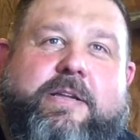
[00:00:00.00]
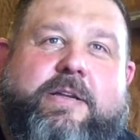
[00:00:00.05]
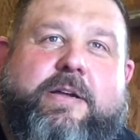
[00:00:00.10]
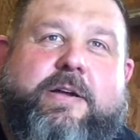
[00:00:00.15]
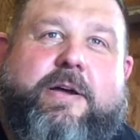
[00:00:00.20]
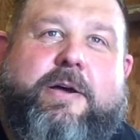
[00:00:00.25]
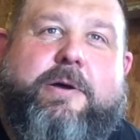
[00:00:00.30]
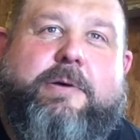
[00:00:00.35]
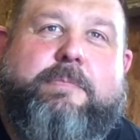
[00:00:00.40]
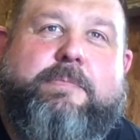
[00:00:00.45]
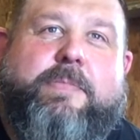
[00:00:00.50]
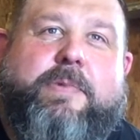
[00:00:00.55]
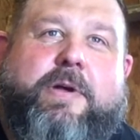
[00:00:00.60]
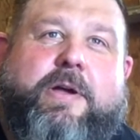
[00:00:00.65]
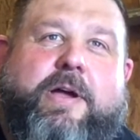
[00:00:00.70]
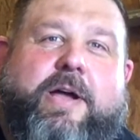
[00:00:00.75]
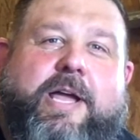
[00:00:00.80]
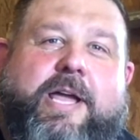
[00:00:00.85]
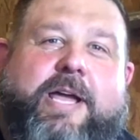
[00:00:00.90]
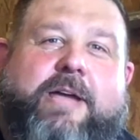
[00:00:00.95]

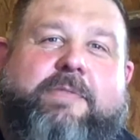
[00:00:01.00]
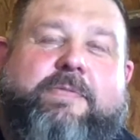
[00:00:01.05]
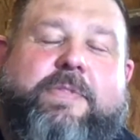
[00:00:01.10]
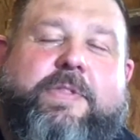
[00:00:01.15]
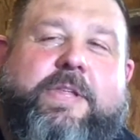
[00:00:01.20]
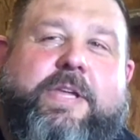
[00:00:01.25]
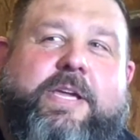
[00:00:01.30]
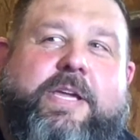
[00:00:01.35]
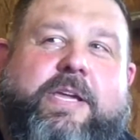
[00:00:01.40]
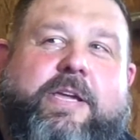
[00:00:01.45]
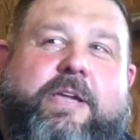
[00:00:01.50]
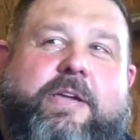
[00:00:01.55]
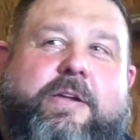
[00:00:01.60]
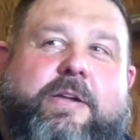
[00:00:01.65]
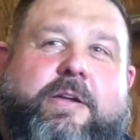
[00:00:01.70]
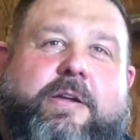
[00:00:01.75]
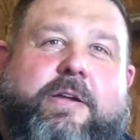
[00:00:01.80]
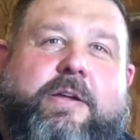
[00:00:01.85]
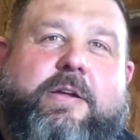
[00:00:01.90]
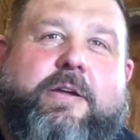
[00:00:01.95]
I have the
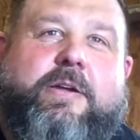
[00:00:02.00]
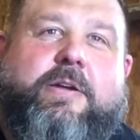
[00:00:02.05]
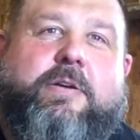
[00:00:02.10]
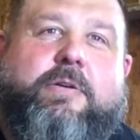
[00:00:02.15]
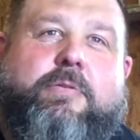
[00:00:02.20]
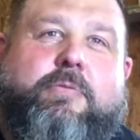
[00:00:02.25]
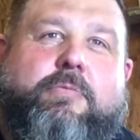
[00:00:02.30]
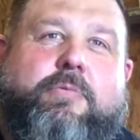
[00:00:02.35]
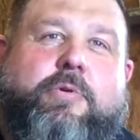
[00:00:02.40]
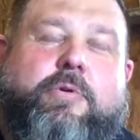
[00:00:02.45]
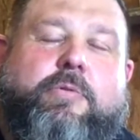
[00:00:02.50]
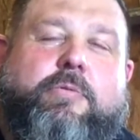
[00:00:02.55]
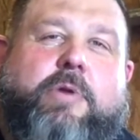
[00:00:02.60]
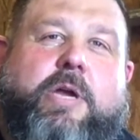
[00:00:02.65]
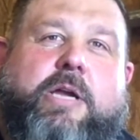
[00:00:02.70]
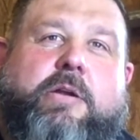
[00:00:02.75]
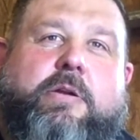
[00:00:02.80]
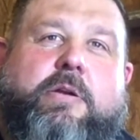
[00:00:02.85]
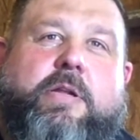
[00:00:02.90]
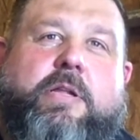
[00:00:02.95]
world
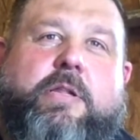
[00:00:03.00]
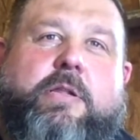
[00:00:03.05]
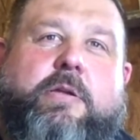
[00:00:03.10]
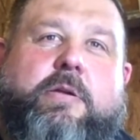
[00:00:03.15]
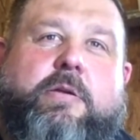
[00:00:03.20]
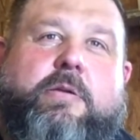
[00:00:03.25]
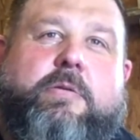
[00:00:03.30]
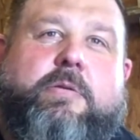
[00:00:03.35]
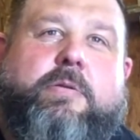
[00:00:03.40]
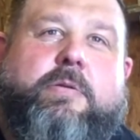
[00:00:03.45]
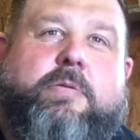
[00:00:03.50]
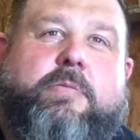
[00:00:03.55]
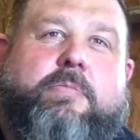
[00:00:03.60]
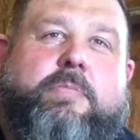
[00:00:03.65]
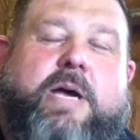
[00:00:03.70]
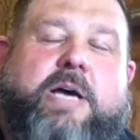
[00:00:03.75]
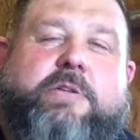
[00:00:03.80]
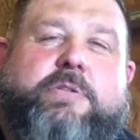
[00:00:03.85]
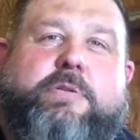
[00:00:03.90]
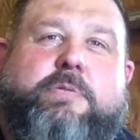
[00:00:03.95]
record in the
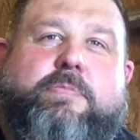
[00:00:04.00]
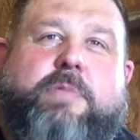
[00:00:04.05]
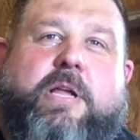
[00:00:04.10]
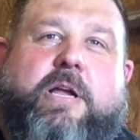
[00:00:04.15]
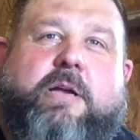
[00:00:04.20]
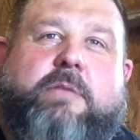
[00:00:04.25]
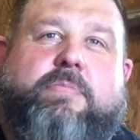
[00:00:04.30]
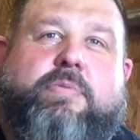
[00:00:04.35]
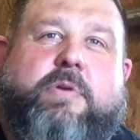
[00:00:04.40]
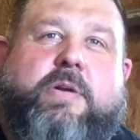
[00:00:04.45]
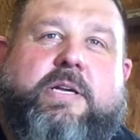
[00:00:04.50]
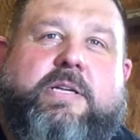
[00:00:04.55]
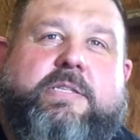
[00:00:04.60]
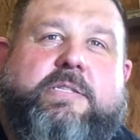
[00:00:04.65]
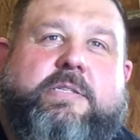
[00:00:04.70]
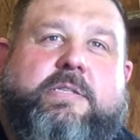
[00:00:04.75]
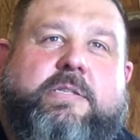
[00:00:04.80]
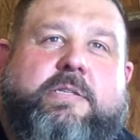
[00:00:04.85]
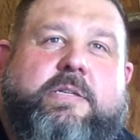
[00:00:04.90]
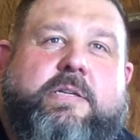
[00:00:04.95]
Mauser block
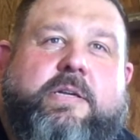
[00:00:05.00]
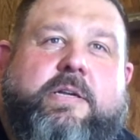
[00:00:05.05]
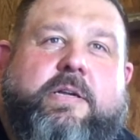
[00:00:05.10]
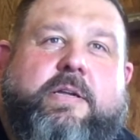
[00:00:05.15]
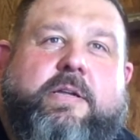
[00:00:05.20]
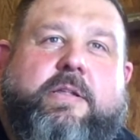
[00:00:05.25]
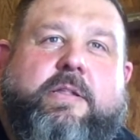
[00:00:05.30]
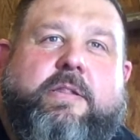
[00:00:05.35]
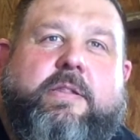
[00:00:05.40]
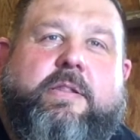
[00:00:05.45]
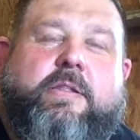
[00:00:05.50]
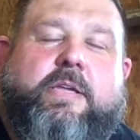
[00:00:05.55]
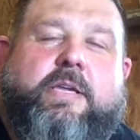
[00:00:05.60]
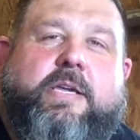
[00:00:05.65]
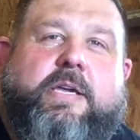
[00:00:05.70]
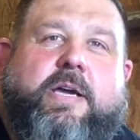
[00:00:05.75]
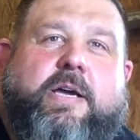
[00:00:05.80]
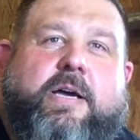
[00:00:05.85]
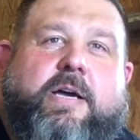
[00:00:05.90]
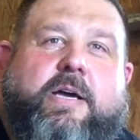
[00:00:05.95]
press,
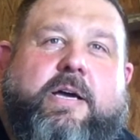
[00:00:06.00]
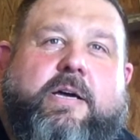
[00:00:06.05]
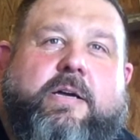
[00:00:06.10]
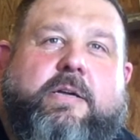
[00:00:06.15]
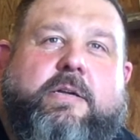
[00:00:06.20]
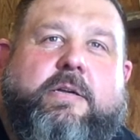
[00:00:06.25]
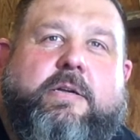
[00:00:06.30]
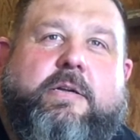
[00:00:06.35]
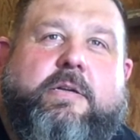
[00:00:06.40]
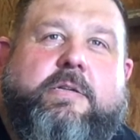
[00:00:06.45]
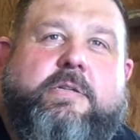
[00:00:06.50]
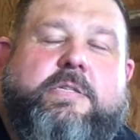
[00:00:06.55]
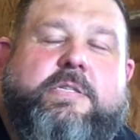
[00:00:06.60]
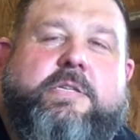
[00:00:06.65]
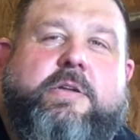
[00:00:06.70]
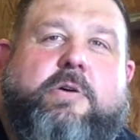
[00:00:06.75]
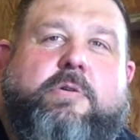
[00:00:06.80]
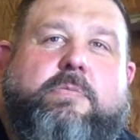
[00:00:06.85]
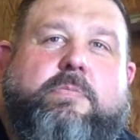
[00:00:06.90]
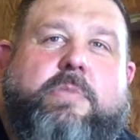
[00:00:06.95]
the
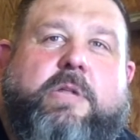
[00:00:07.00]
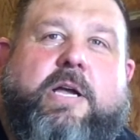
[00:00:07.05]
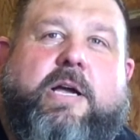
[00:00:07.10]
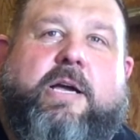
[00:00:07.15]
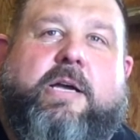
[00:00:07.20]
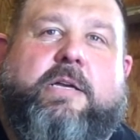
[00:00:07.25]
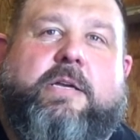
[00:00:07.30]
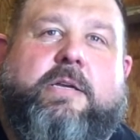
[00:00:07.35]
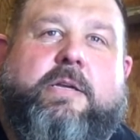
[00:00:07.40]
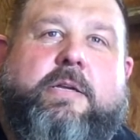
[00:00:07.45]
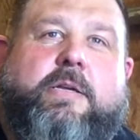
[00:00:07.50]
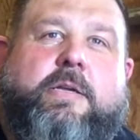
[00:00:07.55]
stone block,